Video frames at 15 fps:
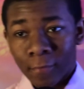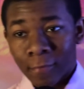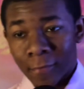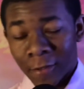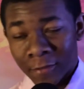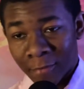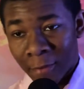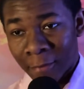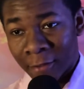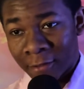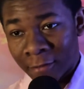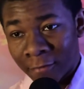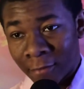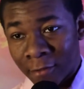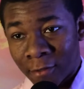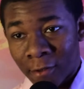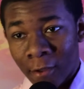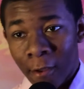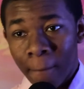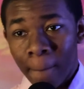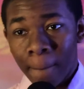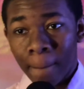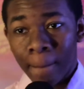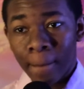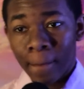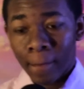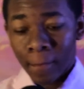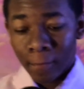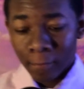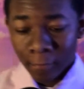That was my message for today.
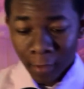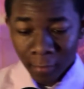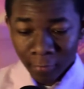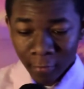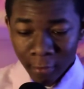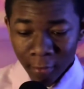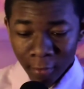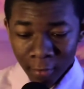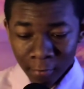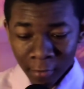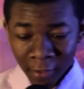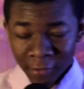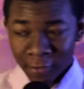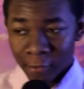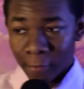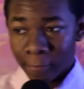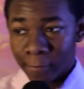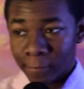I pray that it blessed you.